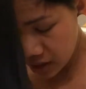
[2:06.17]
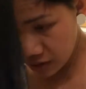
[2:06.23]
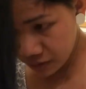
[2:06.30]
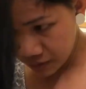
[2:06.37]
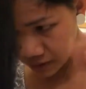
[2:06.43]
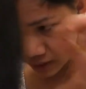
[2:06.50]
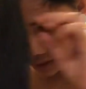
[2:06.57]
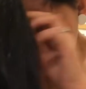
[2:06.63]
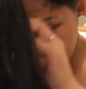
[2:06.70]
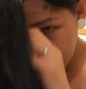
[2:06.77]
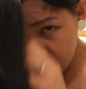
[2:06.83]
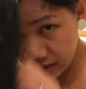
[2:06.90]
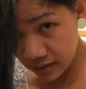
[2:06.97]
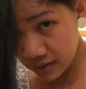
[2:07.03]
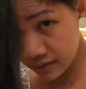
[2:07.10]
careful,
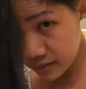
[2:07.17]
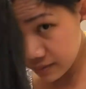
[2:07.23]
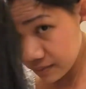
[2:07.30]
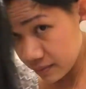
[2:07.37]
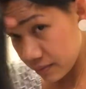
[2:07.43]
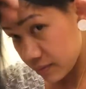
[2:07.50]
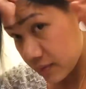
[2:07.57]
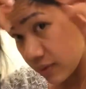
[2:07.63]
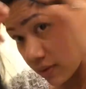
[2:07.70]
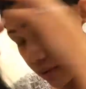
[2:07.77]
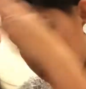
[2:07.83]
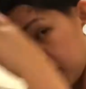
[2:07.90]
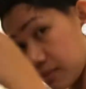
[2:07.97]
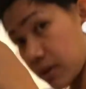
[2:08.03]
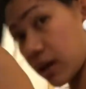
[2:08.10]
David.
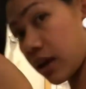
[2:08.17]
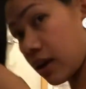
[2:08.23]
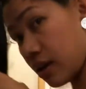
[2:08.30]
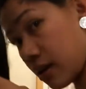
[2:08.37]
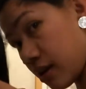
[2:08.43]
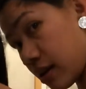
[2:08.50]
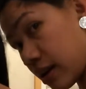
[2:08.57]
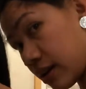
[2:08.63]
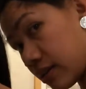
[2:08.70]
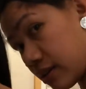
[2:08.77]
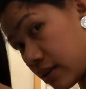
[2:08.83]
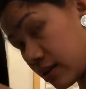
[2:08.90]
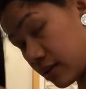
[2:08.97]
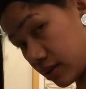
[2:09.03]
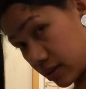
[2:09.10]
My hair like
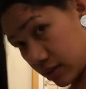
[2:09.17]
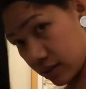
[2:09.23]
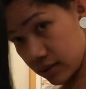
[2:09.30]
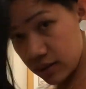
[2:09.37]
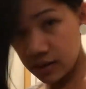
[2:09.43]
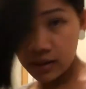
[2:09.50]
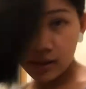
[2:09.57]
this.